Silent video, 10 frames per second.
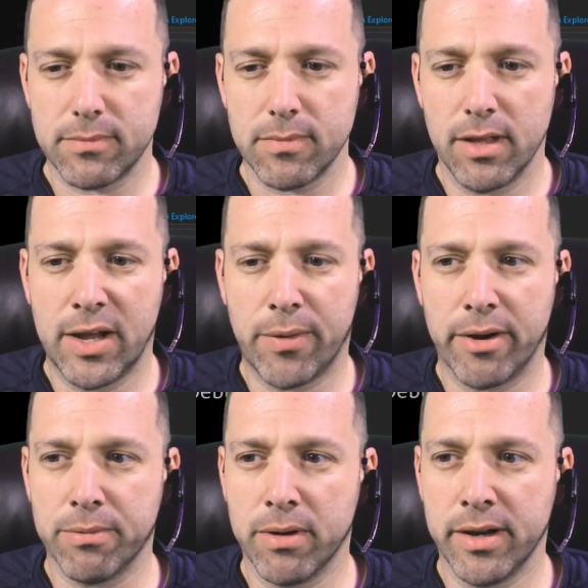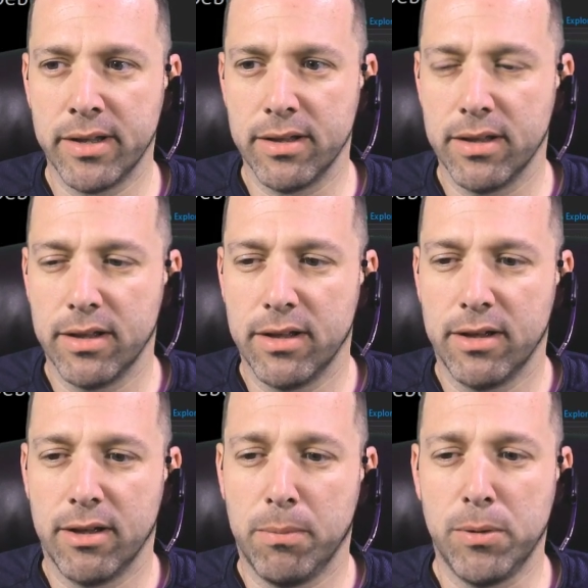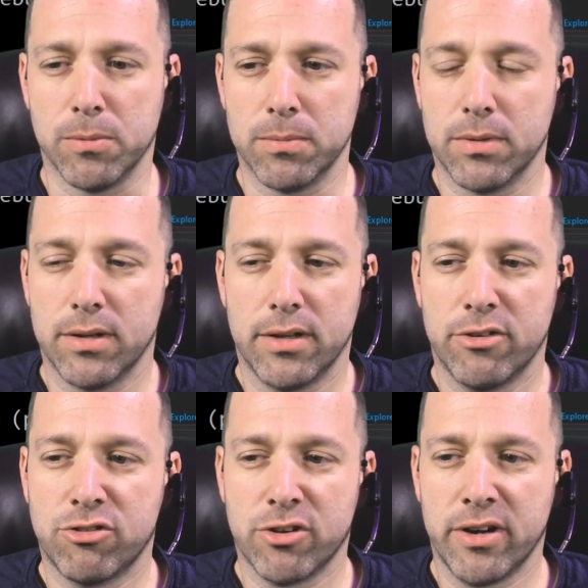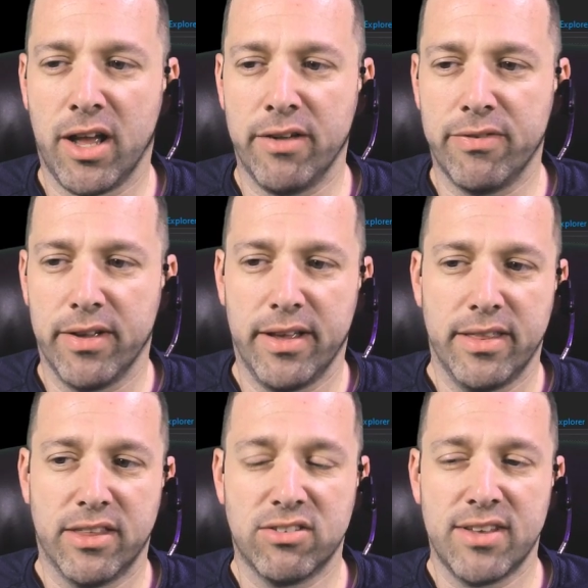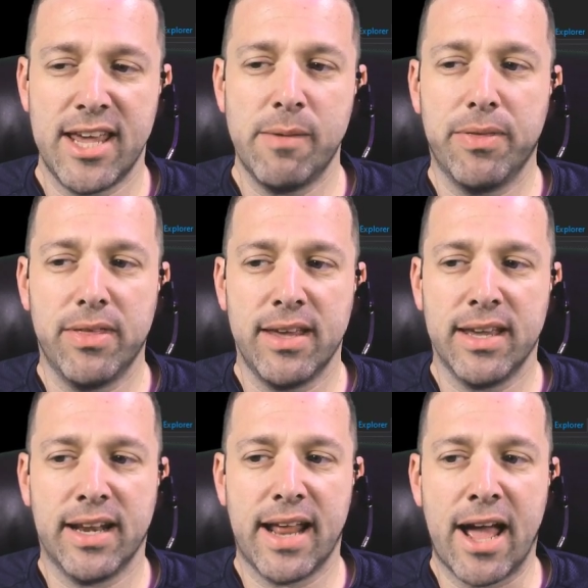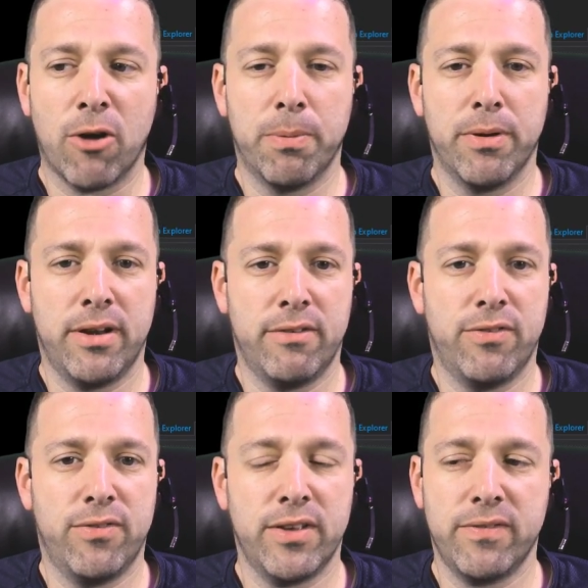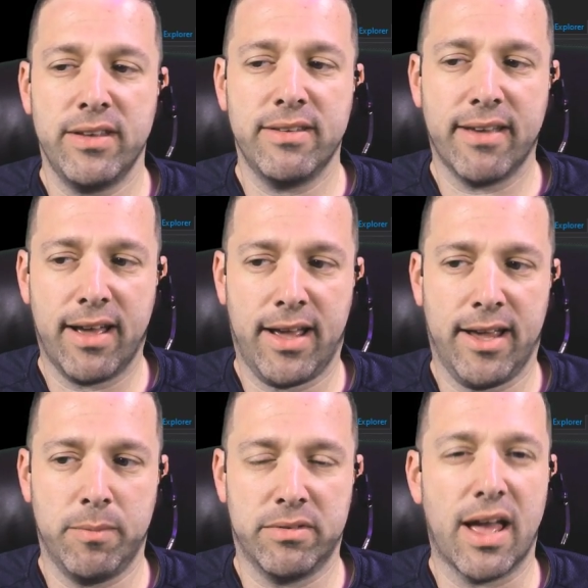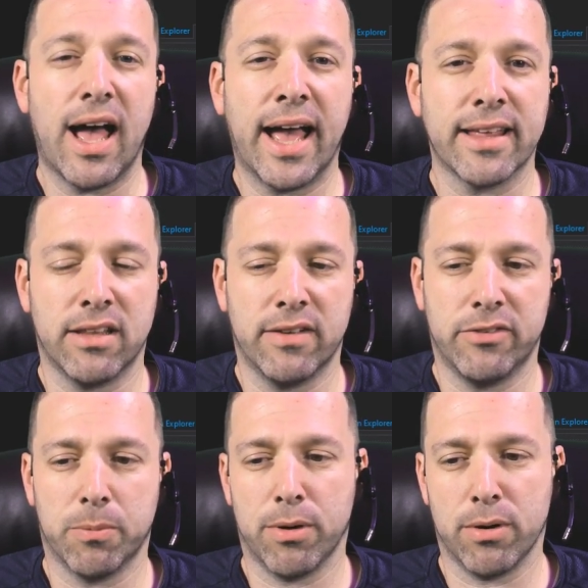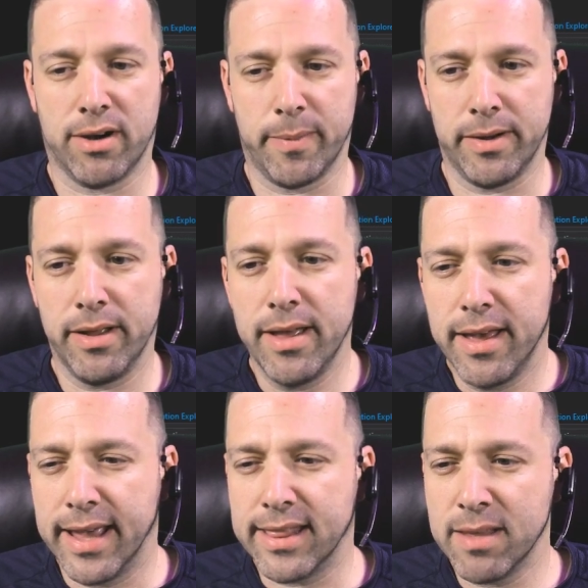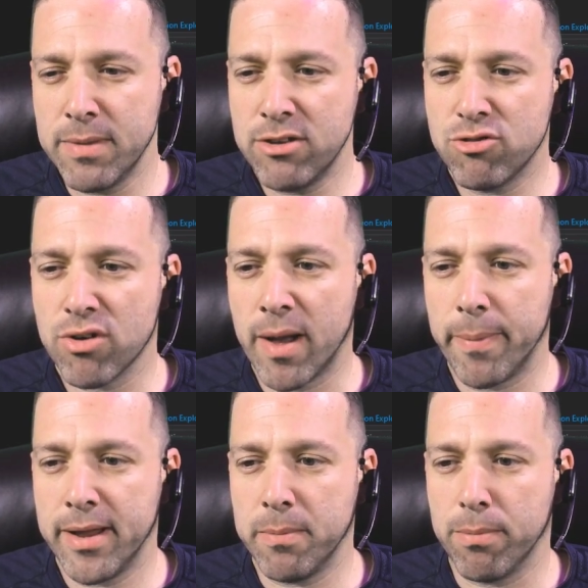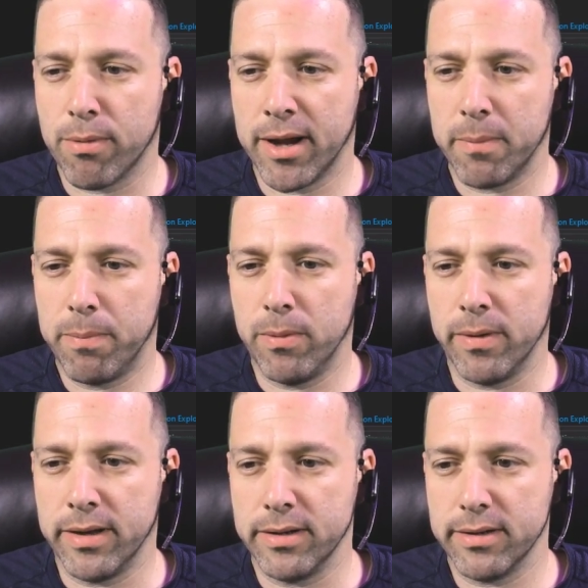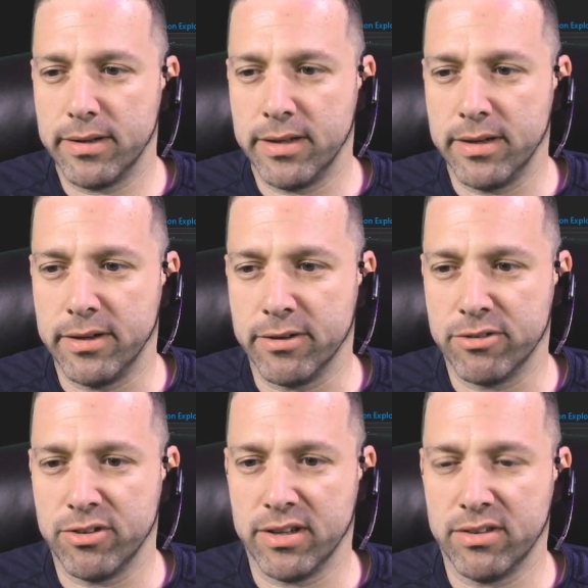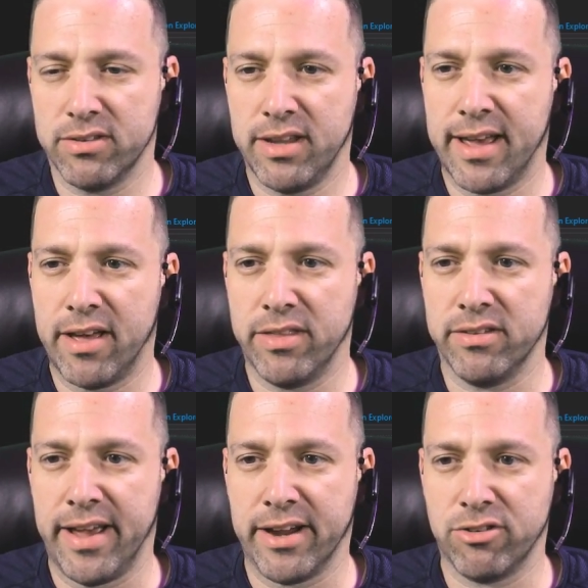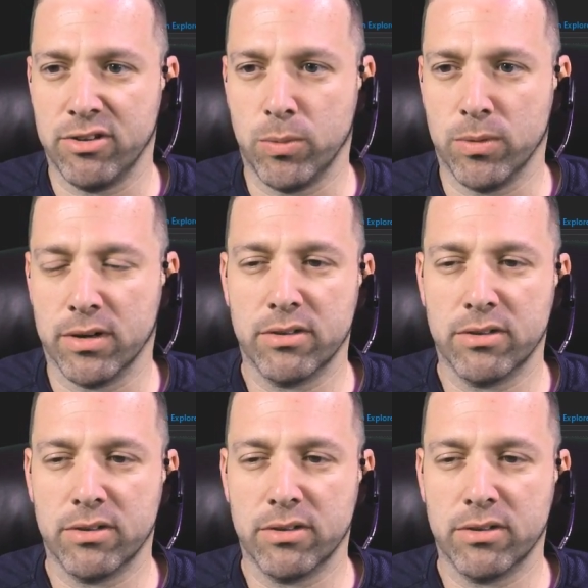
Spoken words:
Now when I run it, boom. Sure enough, the same thing, it outputted 50 times I love to program it. And let me drop a breakpoint in here so you can see how this actually works.